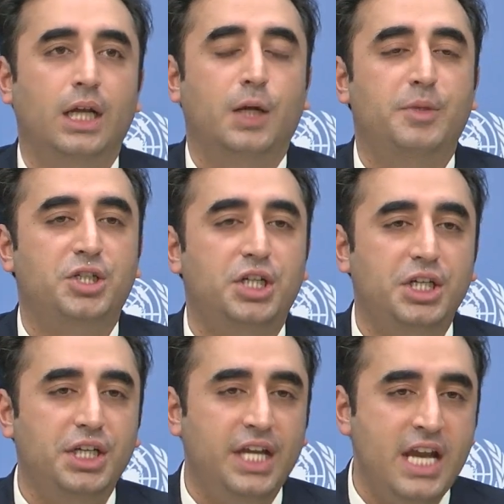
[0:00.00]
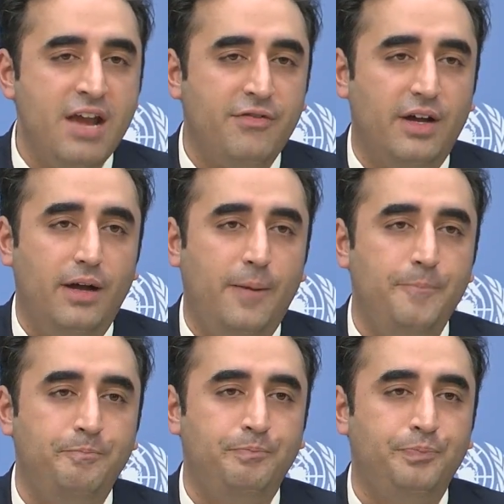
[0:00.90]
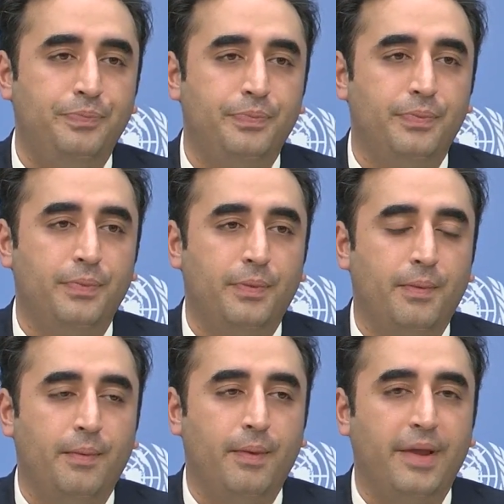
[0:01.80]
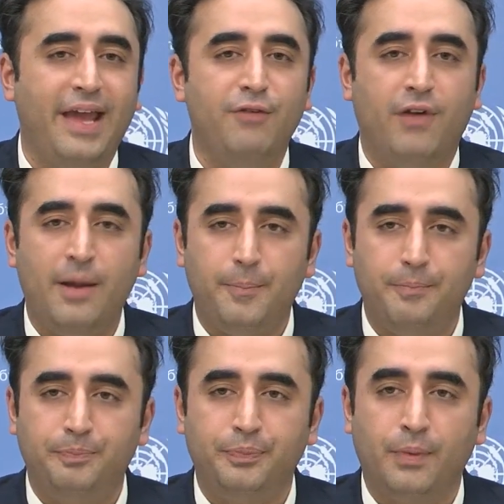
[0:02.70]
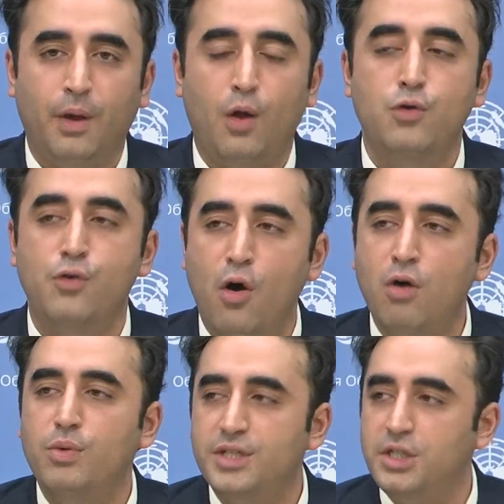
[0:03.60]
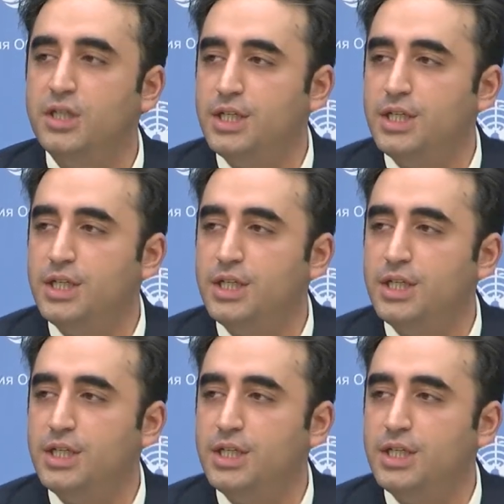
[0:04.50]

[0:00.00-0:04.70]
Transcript: But she never gave up, nor was she